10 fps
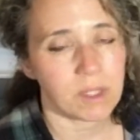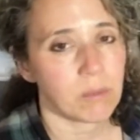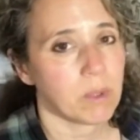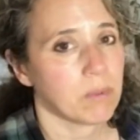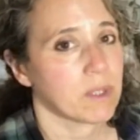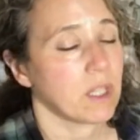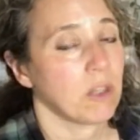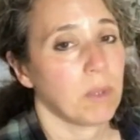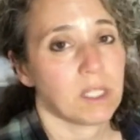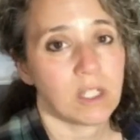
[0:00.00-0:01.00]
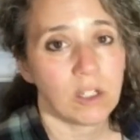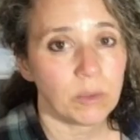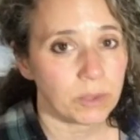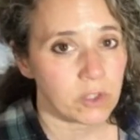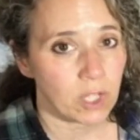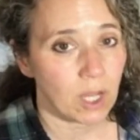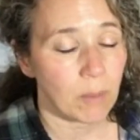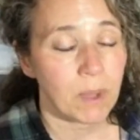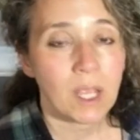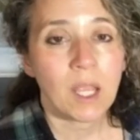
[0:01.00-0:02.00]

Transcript: some people say they make terrible jam,